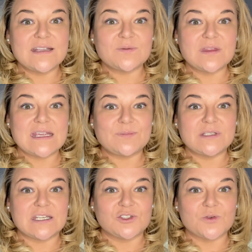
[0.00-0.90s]
with these
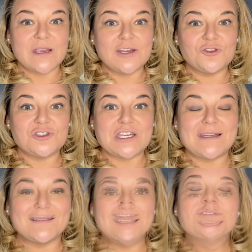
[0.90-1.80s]
potential
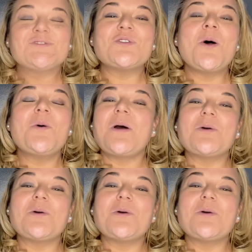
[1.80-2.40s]
energies. So